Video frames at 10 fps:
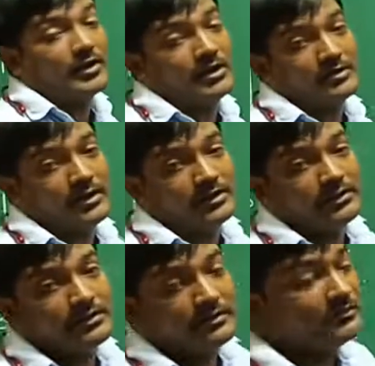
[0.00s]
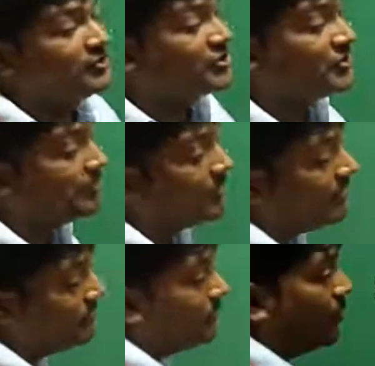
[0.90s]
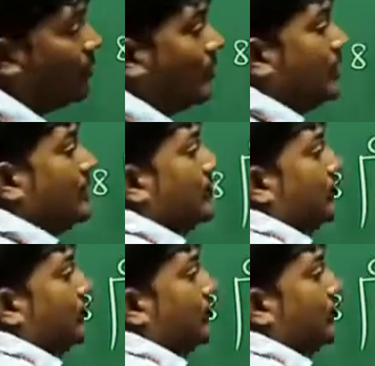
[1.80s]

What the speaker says: are you cannot take, 63. So